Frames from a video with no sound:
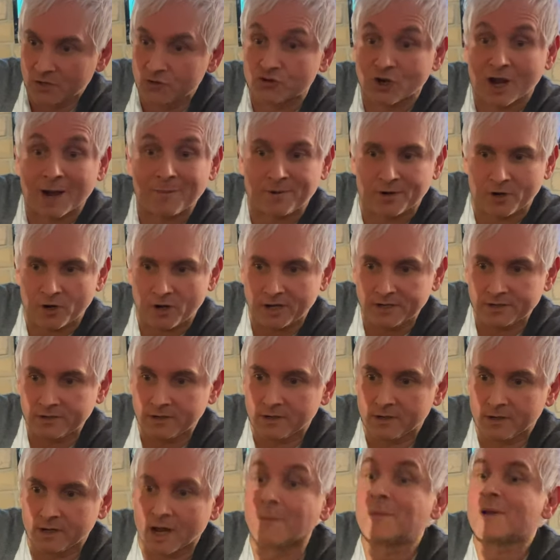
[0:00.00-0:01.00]
Drop it on.
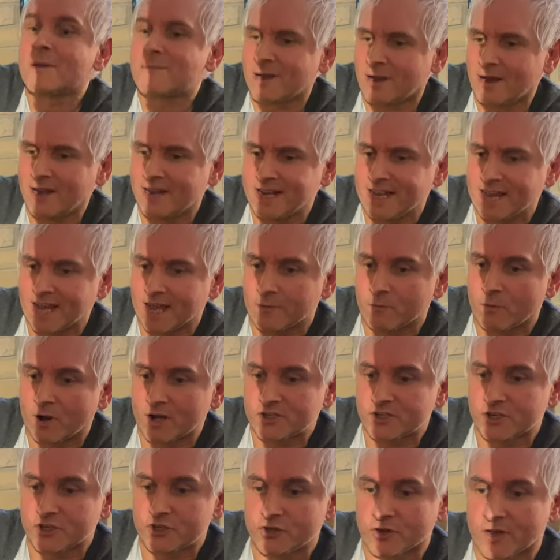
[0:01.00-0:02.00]
I'm going to bury it again. Watch
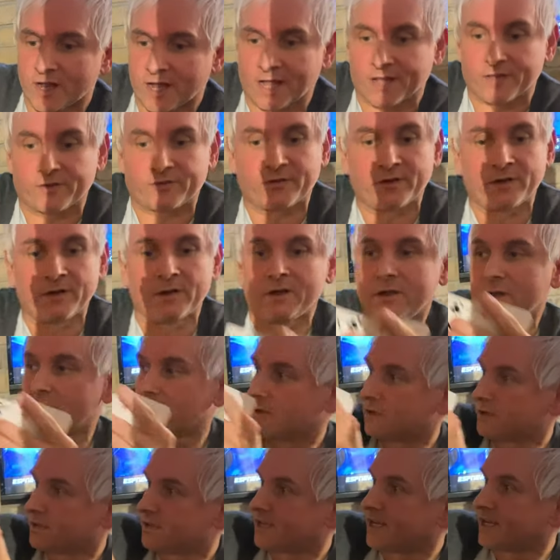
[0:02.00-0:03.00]
this, you guys.
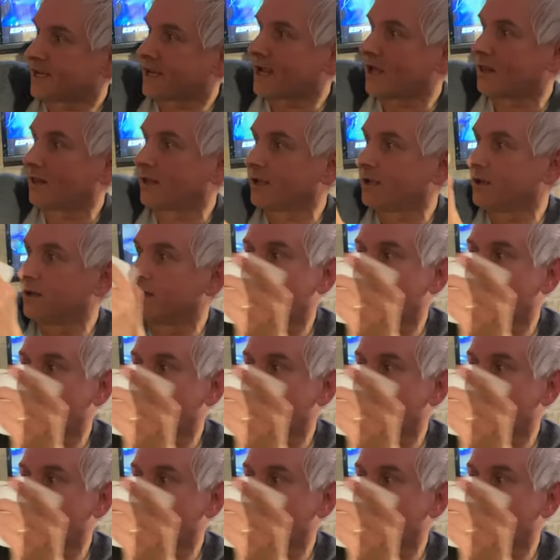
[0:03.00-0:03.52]
See it, Kelly?